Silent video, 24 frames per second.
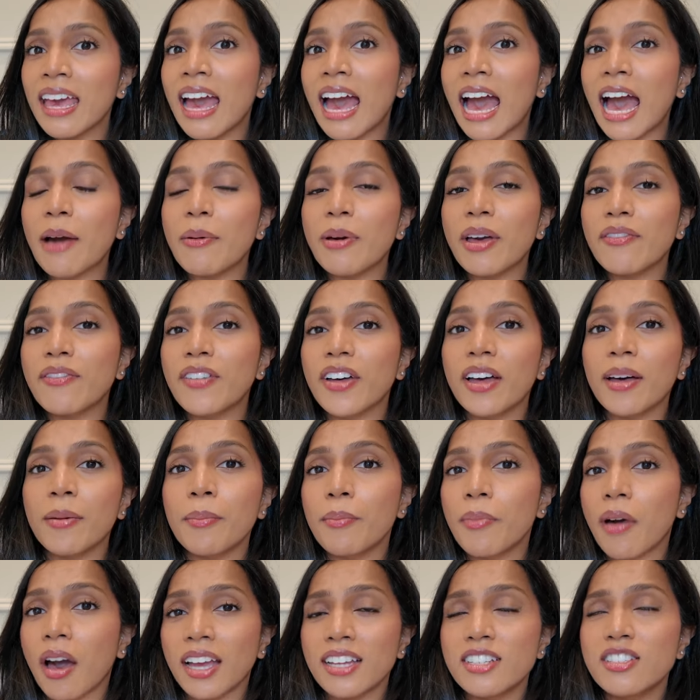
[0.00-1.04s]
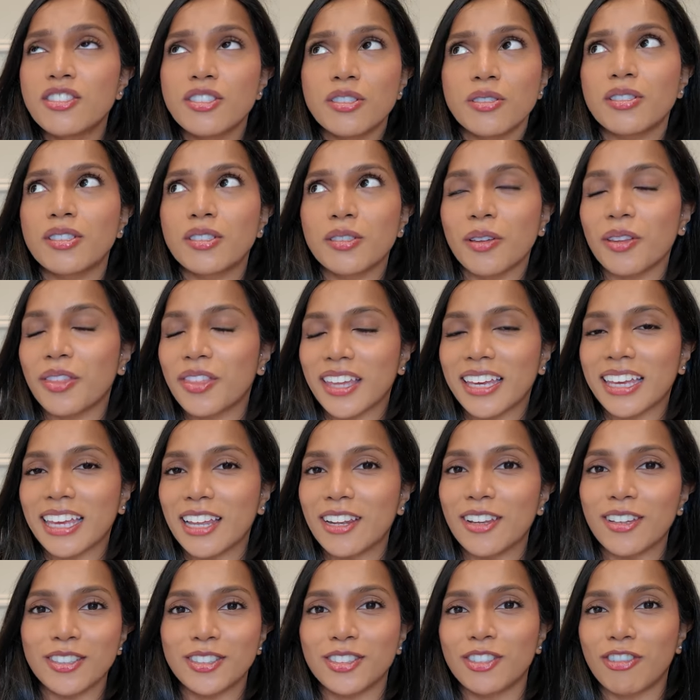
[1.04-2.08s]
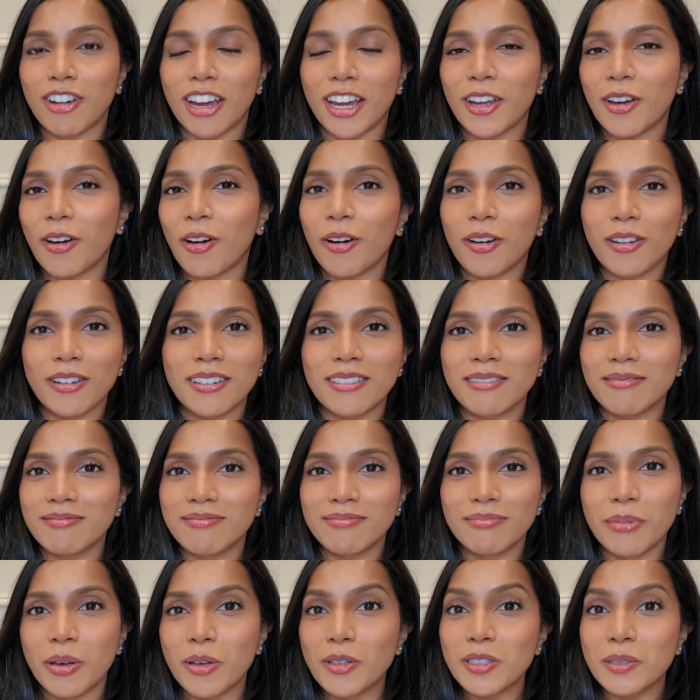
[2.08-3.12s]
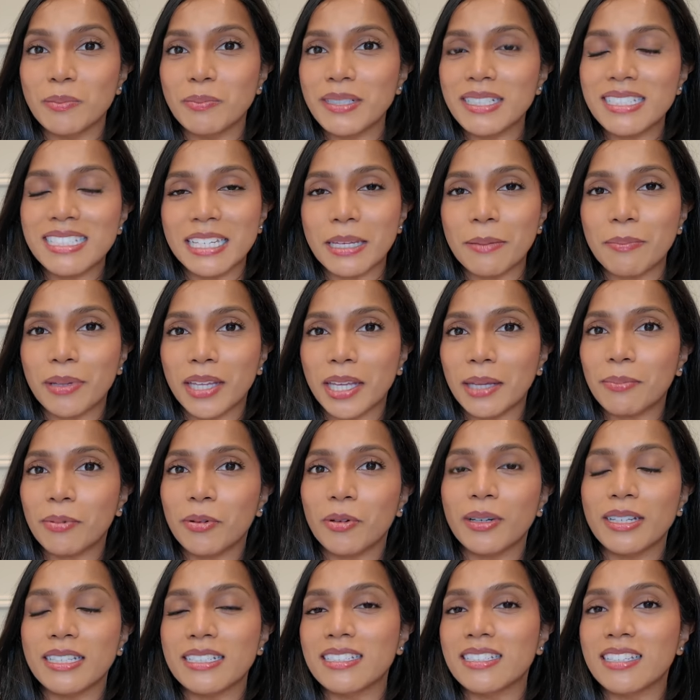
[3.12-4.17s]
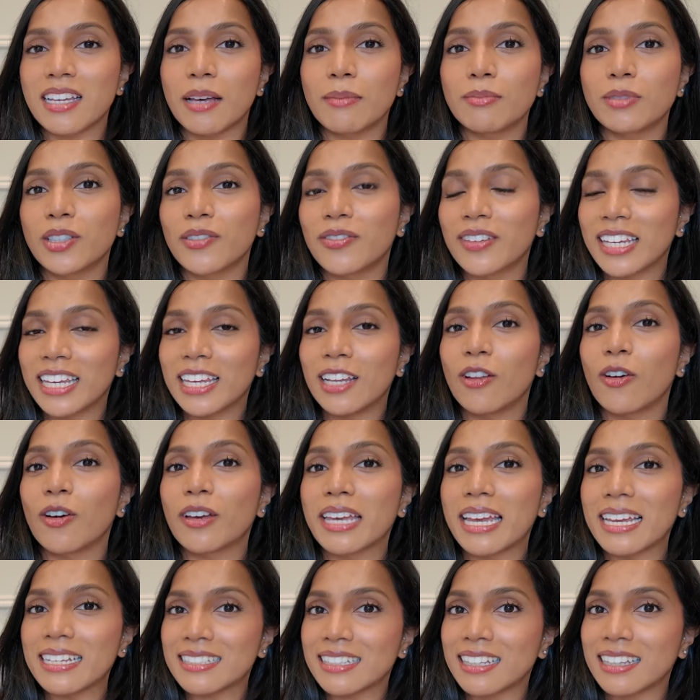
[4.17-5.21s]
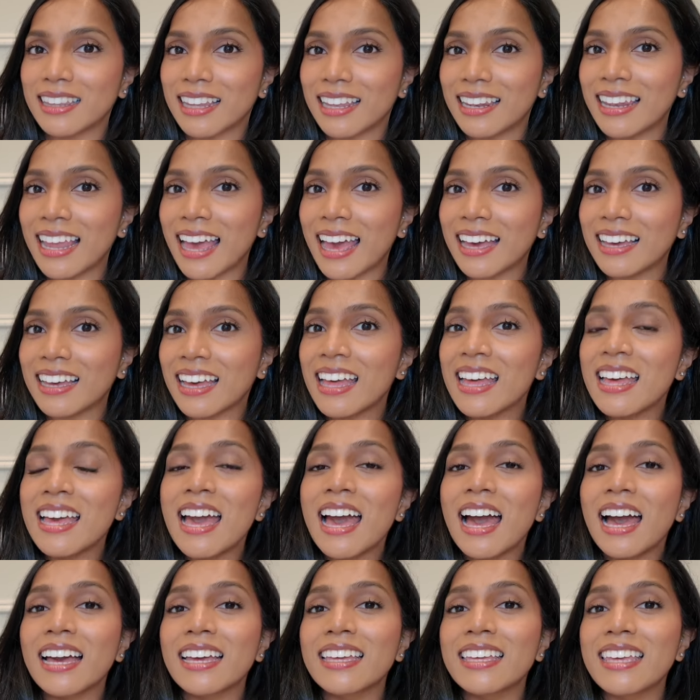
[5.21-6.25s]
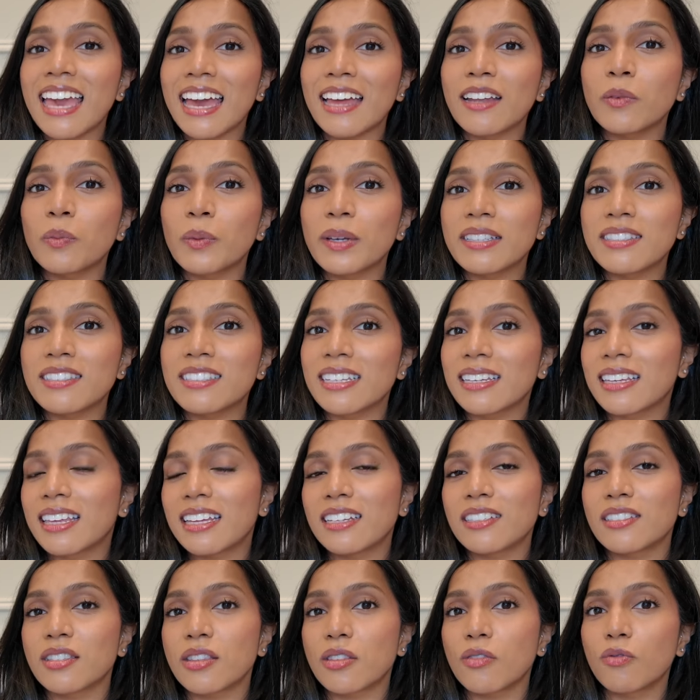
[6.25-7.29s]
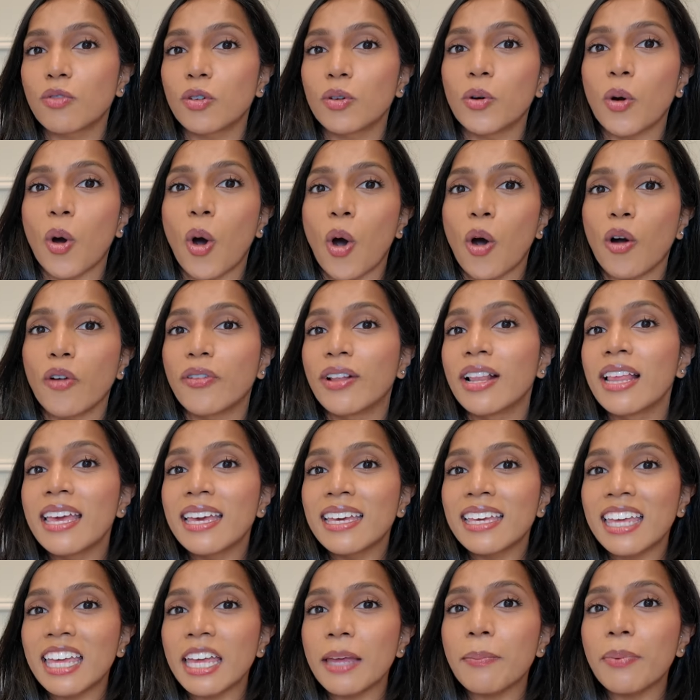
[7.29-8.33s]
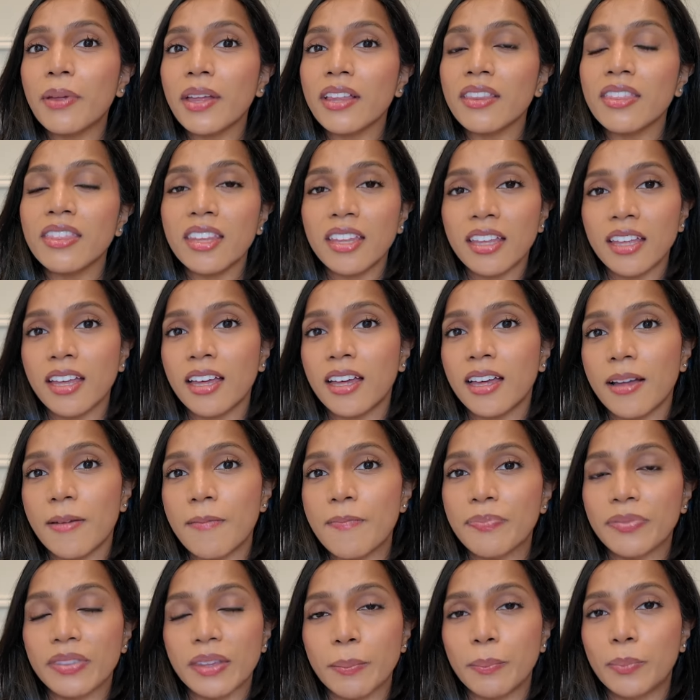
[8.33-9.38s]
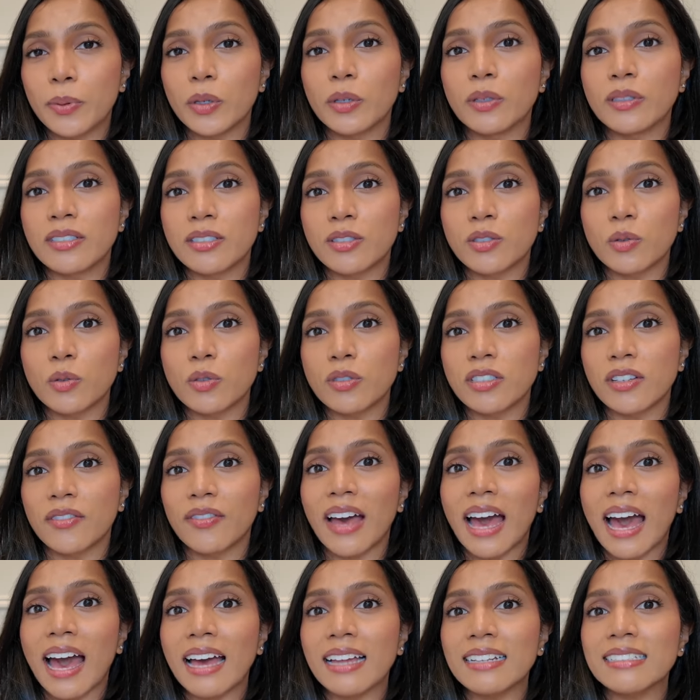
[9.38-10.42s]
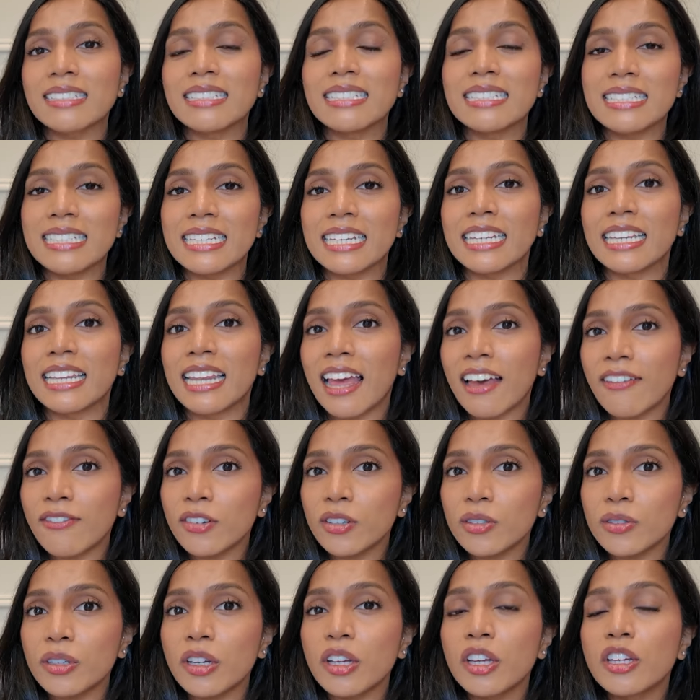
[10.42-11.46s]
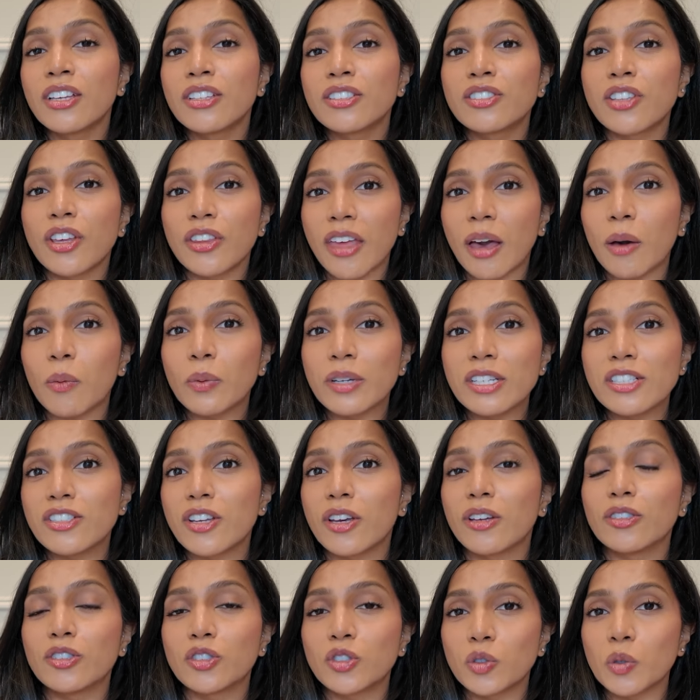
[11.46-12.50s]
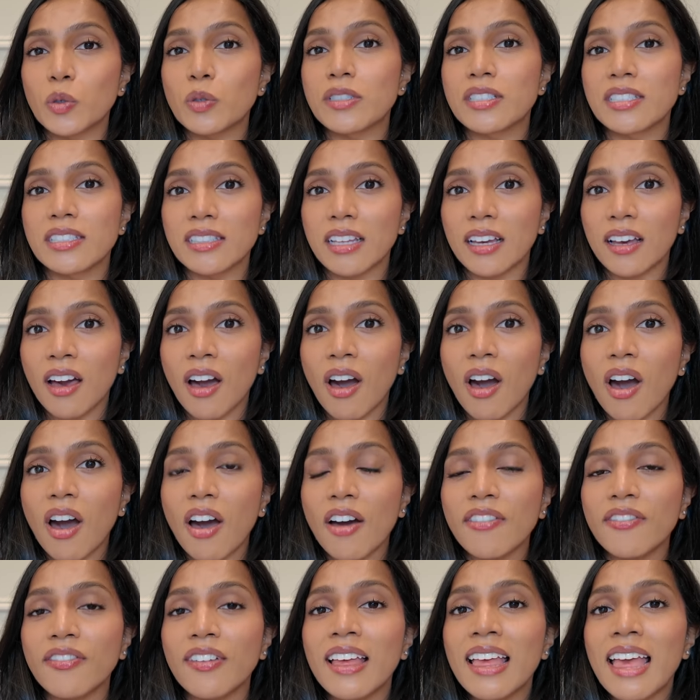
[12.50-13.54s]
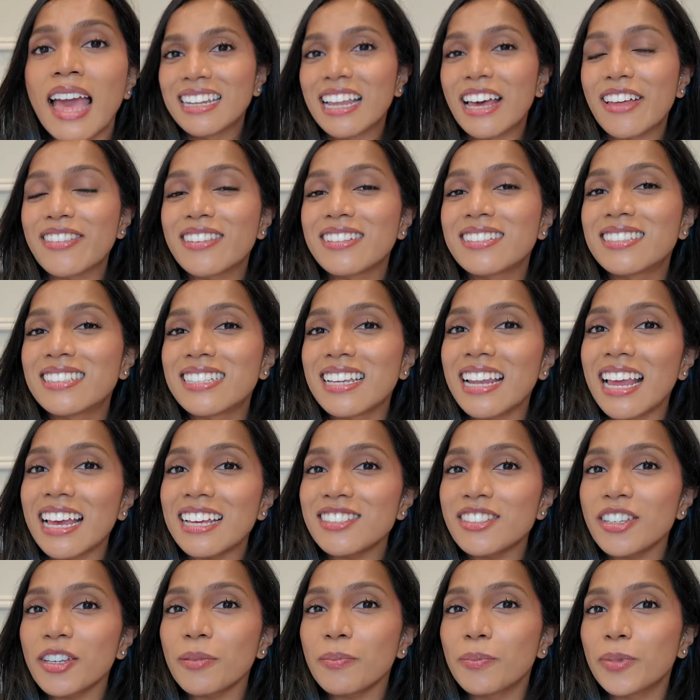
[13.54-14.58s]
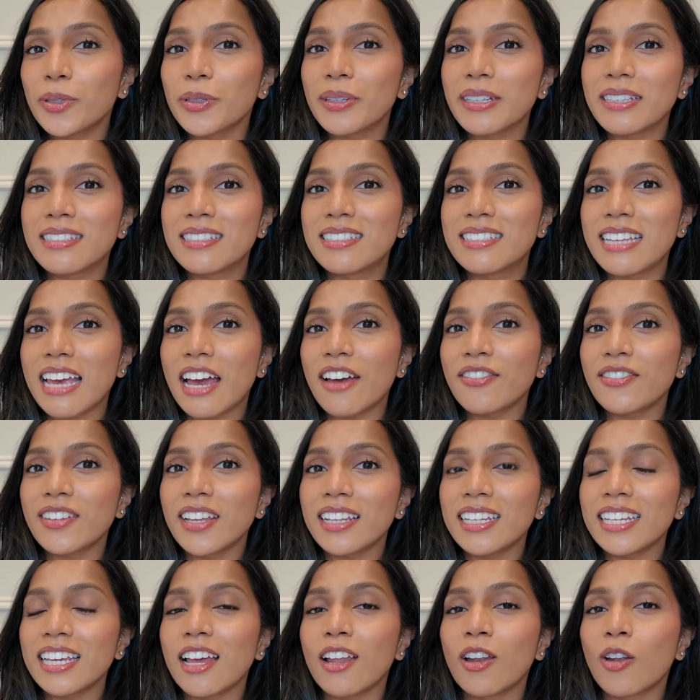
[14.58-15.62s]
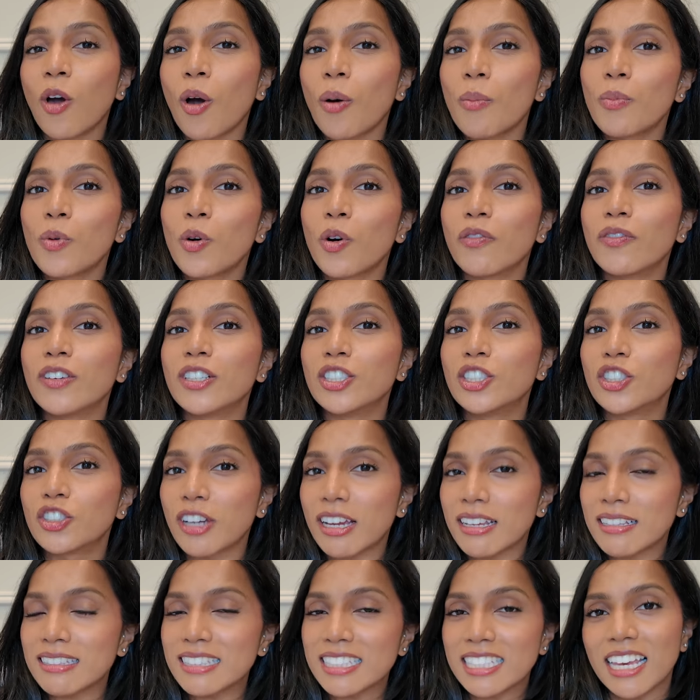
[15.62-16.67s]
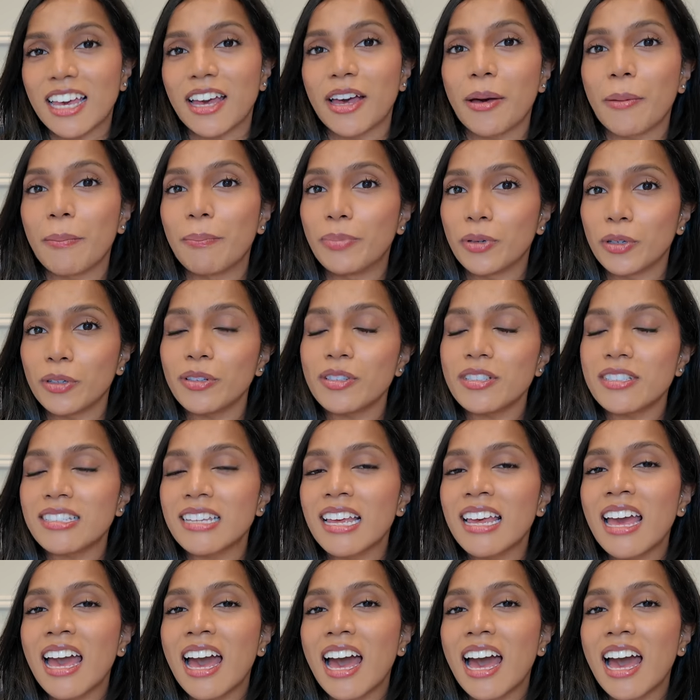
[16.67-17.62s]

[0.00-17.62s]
However, I do still think it looks great on most petite people in terms of elongating the leg, Again, we're sticking to the rule of keeping the boot sort of at knee level so that we don't shorten the calf. Now, the stiletto boot is definitely a lot more of a dressier boot.